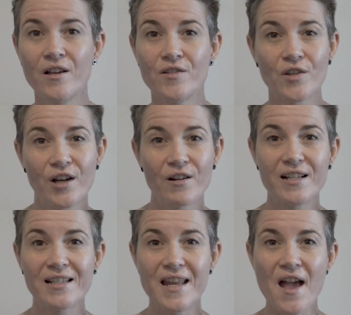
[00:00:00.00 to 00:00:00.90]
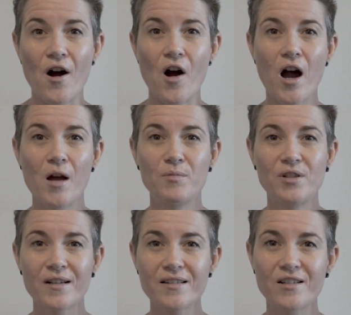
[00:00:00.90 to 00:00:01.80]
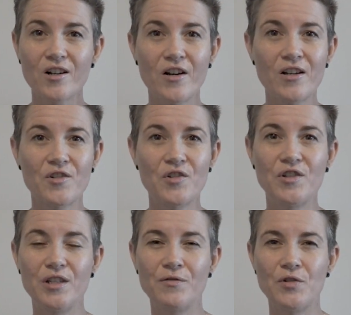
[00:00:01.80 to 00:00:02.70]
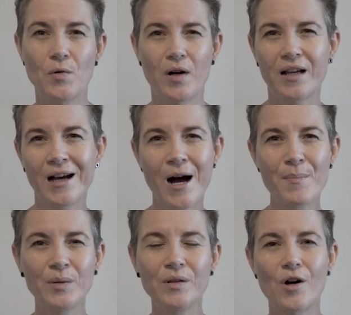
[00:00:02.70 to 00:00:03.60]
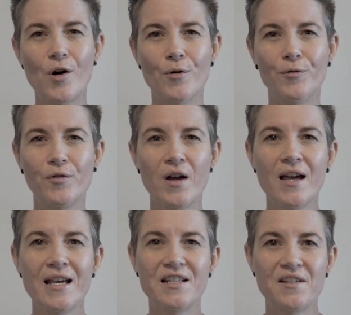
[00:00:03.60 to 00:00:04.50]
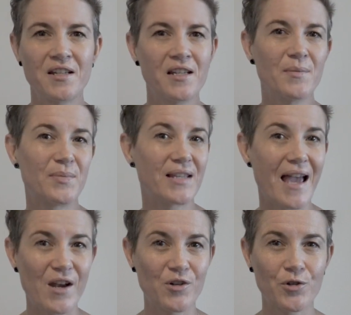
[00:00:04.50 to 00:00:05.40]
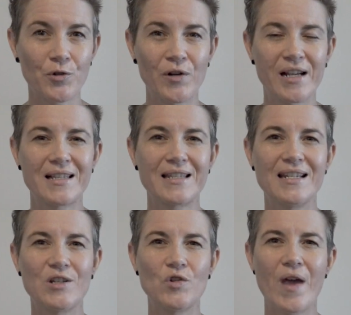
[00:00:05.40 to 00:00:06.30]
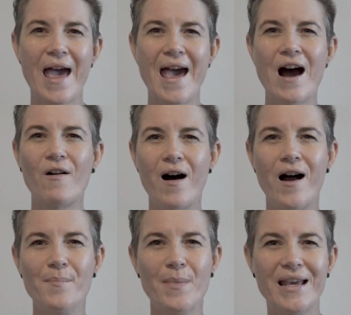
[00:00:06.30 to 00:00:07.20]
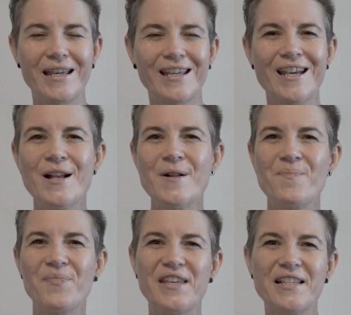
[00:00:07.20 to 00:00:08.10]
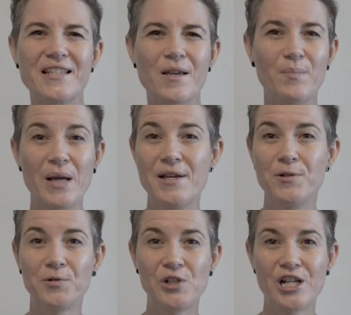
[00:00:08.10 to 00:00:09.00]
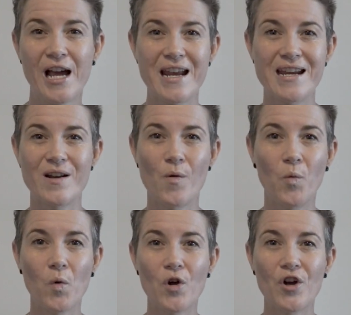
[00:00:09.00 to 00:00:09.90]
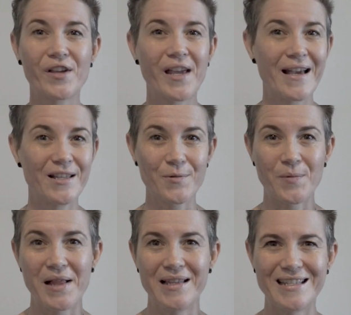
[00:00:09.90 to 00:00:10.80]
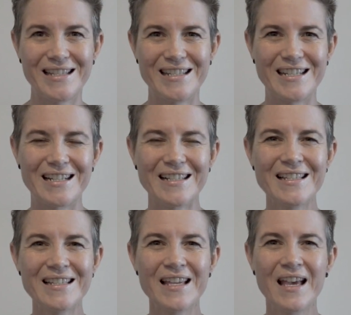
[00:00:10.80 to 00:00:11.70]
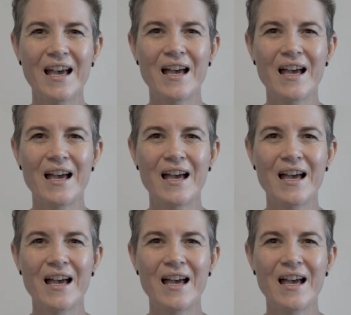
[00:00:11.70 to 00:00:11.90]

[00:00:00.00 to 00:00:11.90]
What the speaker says: So here it is now. I'm just going to give you a couple of tips and tricks into how I make this pedal chain work as well as it does.